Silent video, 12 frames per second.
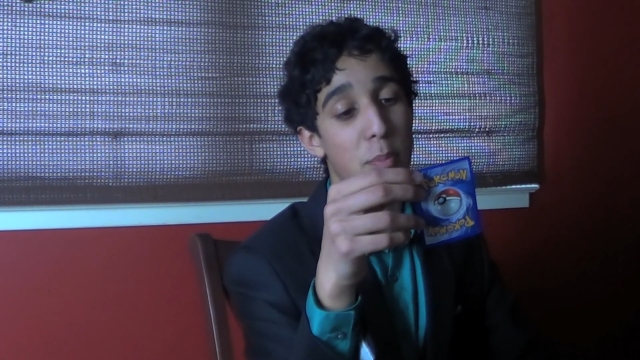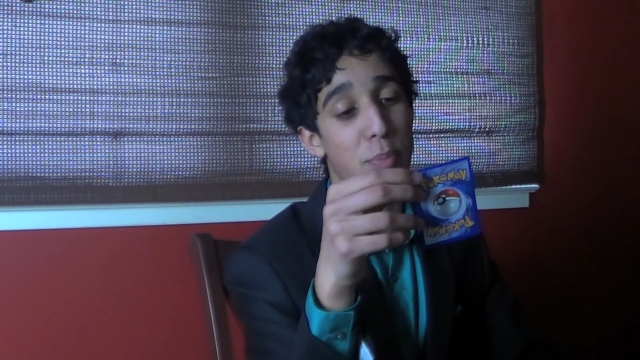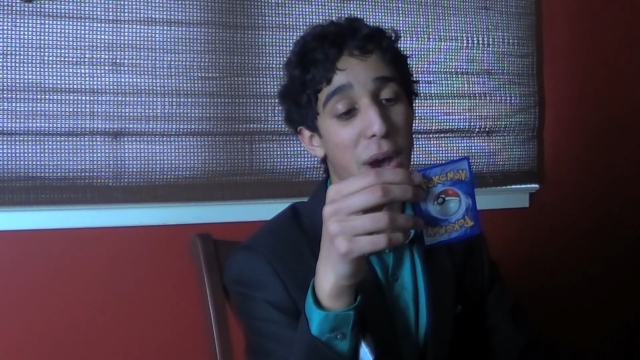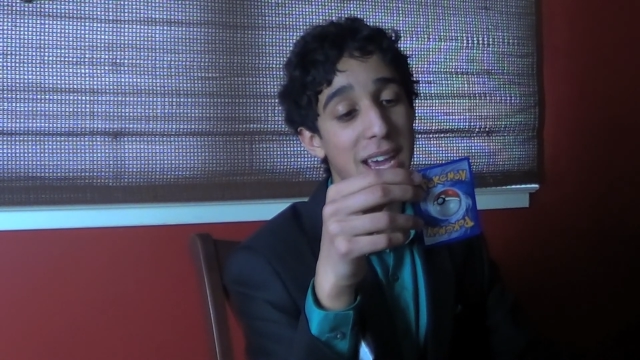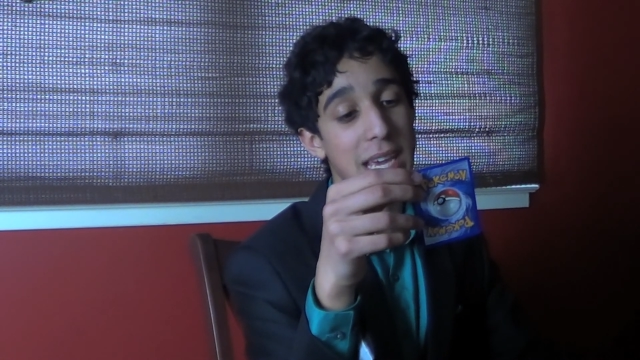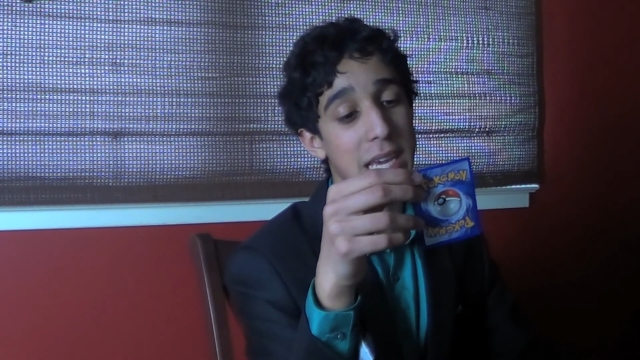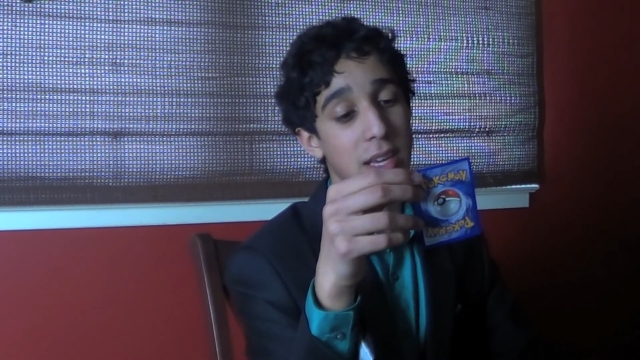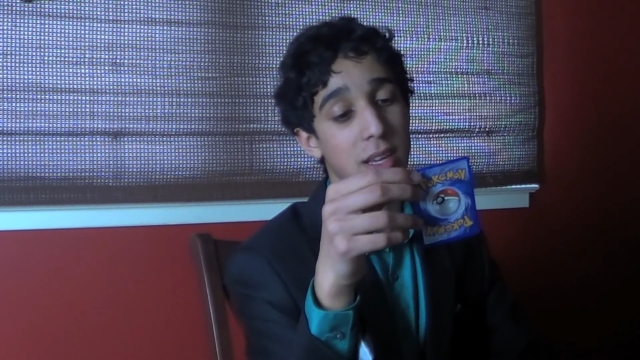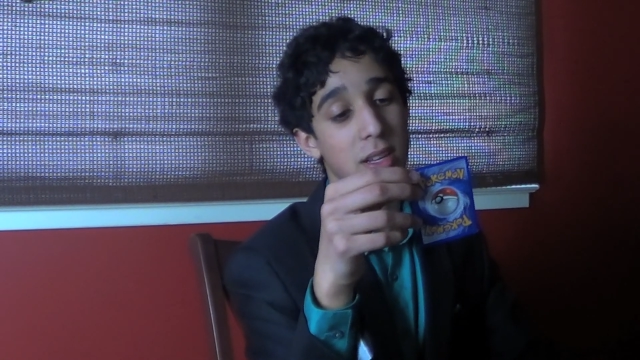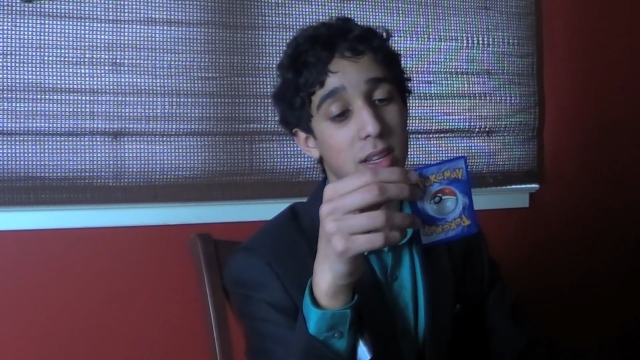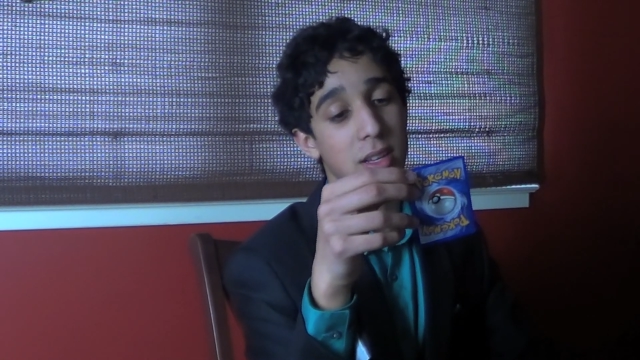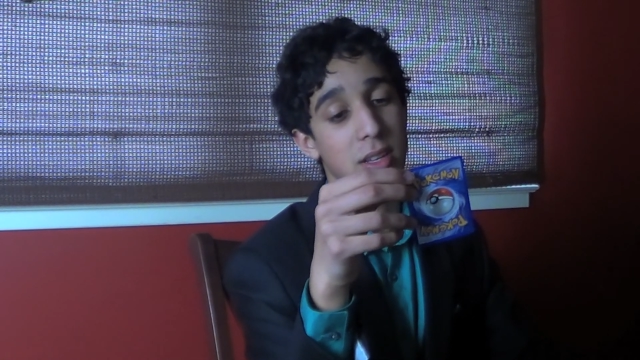Bite.
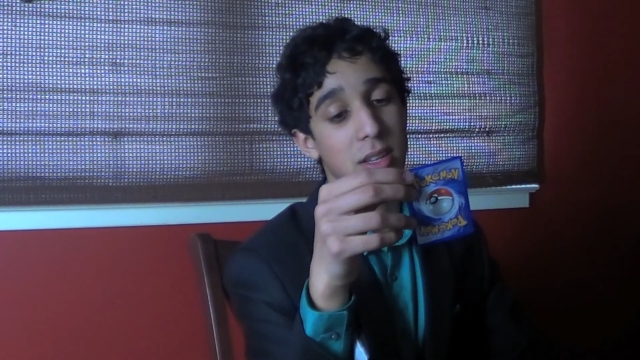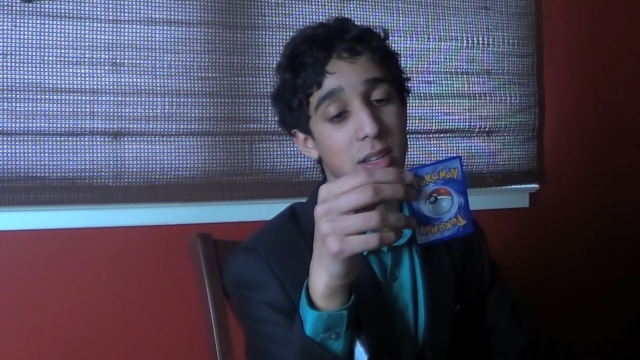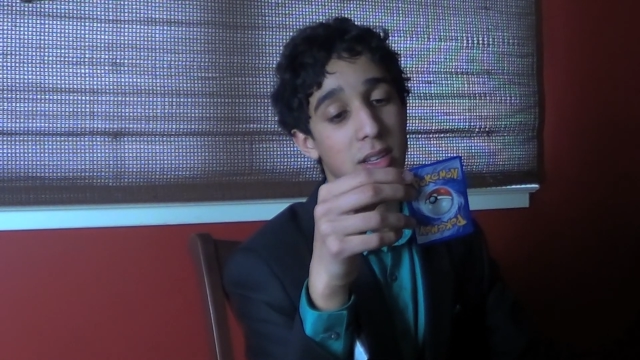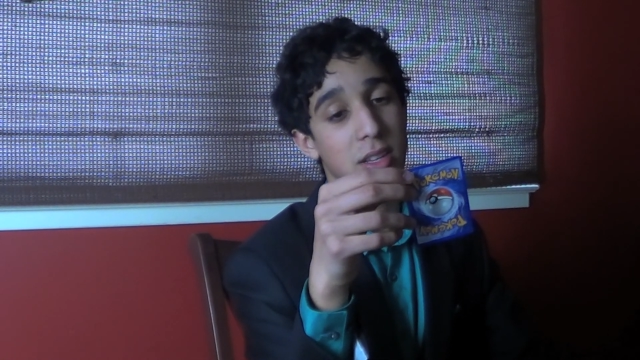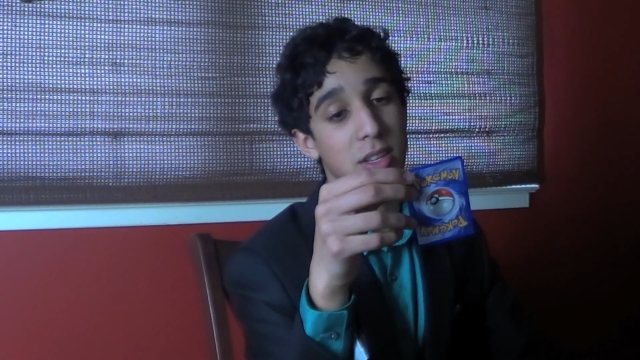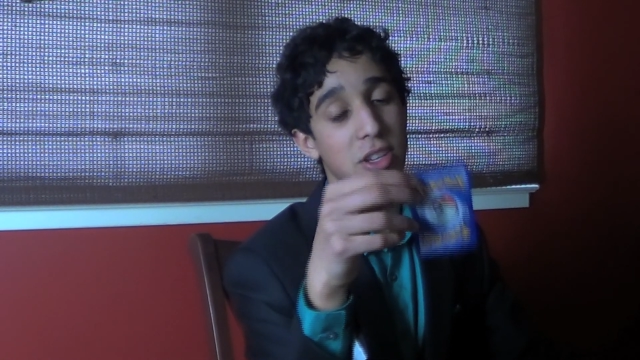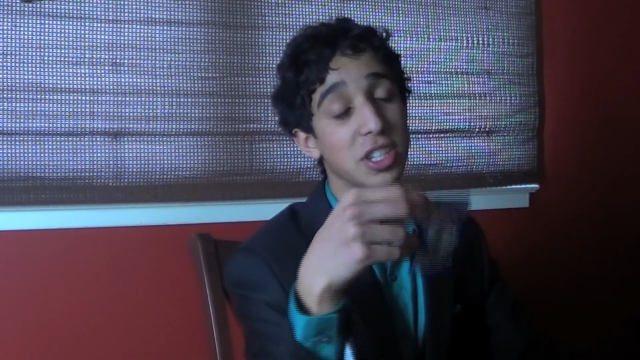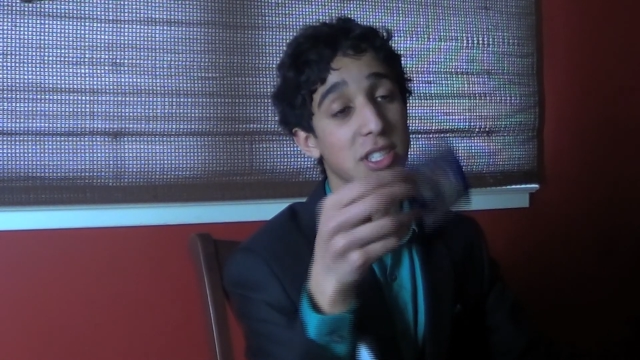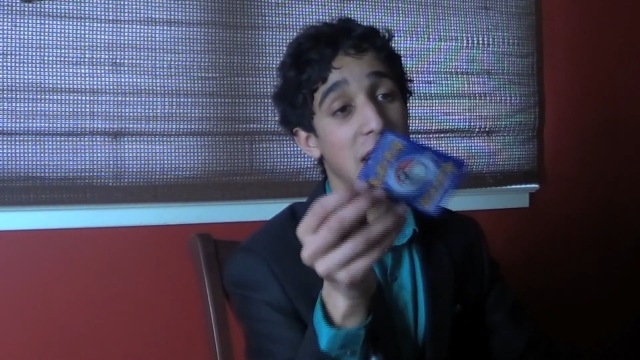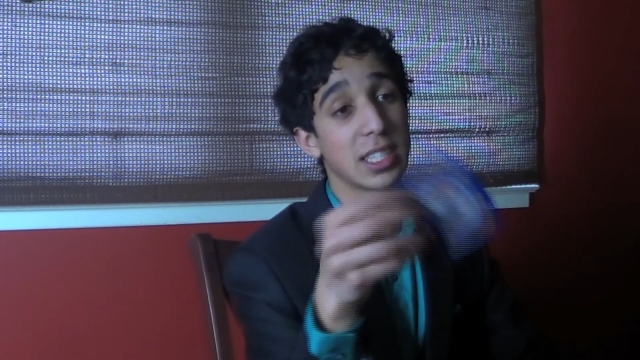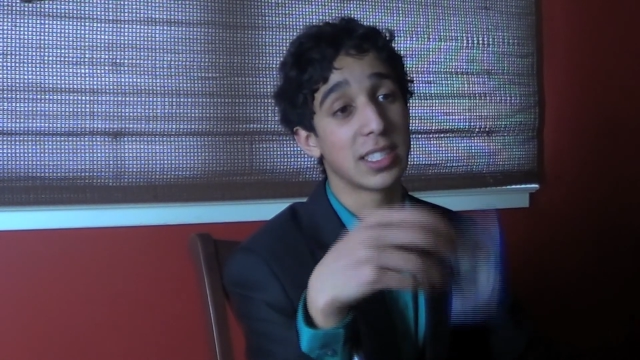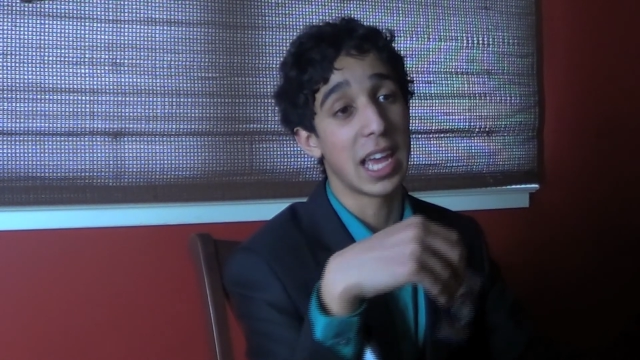You
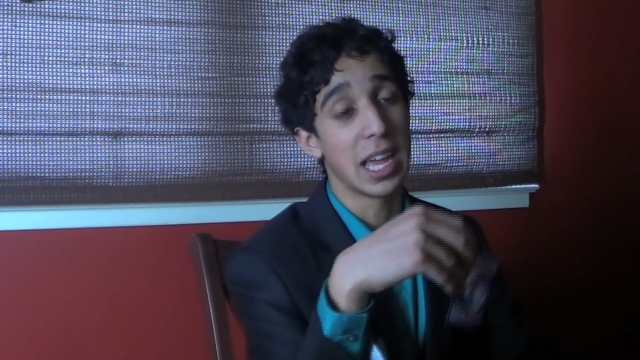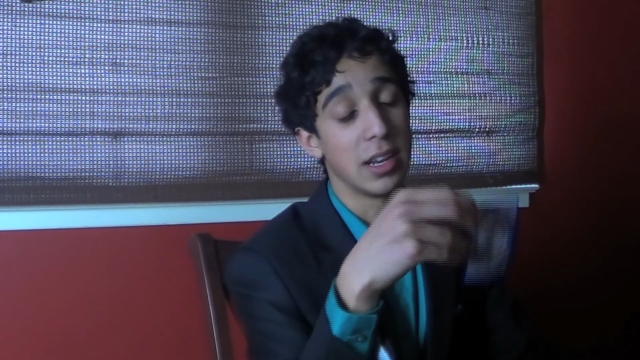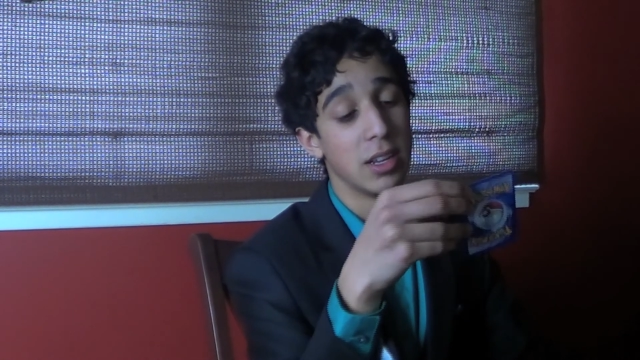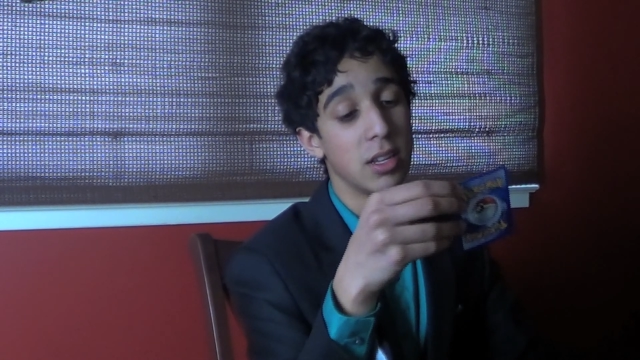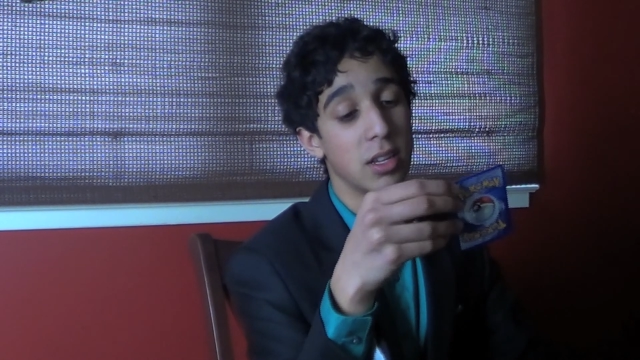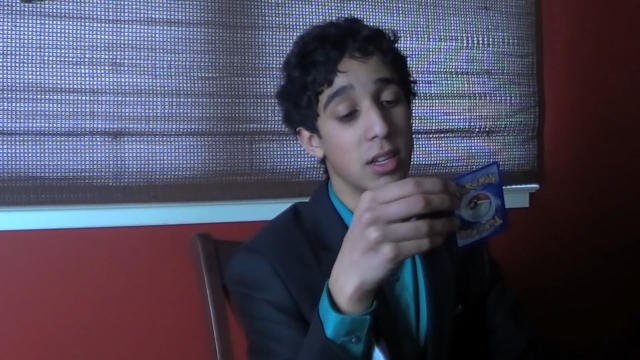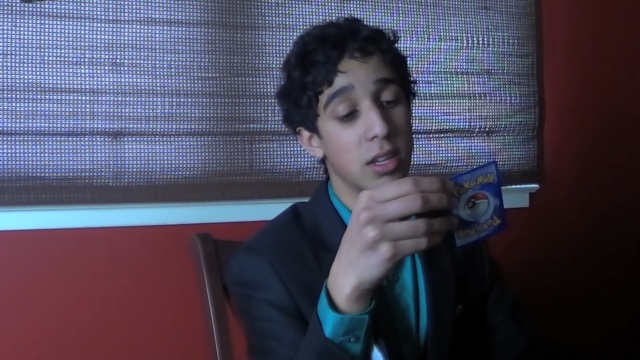just lost 10.